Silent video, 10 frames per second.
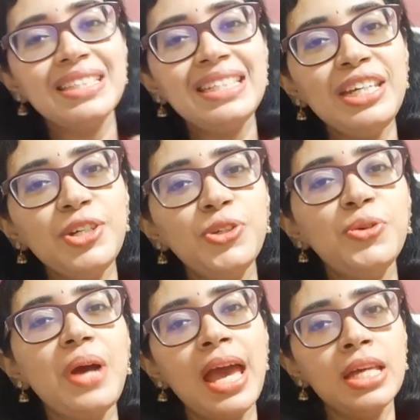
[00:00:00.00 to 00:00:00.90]
See
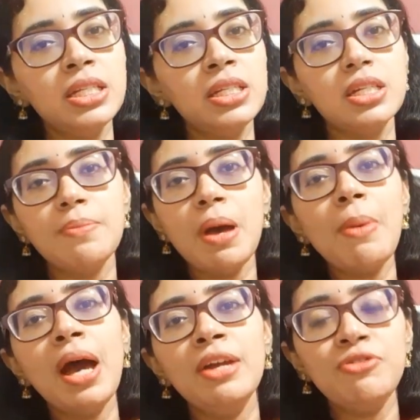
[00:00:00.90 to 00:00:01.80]
you and
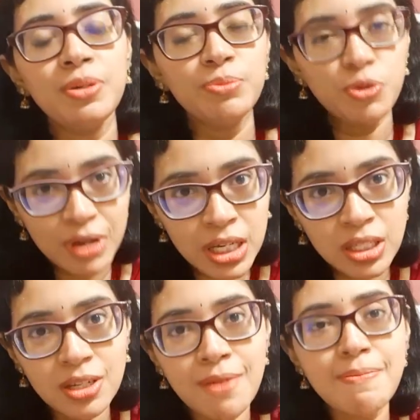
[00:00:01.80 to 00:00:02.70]
bye-bye from
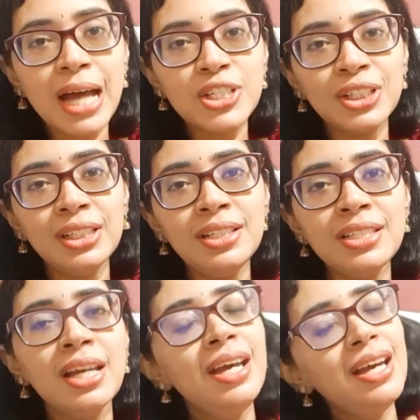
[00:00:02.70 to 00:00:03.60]
Bhuvi's
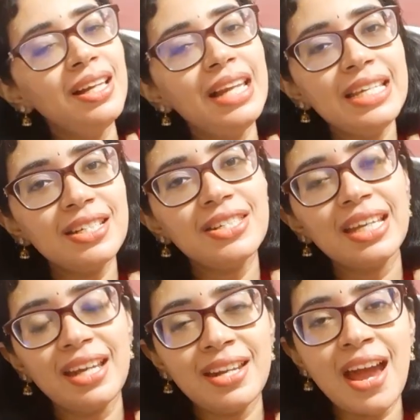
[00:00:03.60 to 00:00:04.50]
Dermatologist, Laser
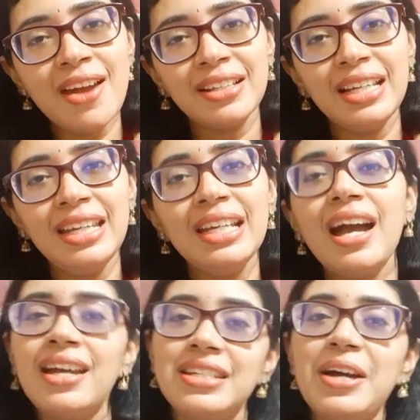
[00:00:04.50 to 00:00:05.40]
Skin and Hair
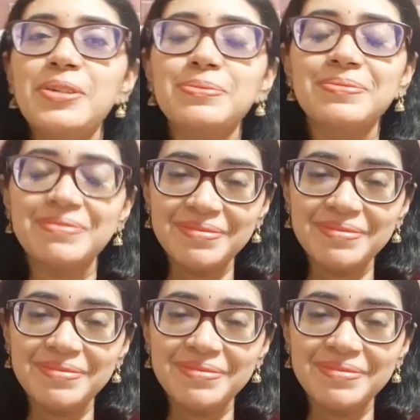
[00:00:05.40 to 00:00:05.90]
Clinic, Adyar.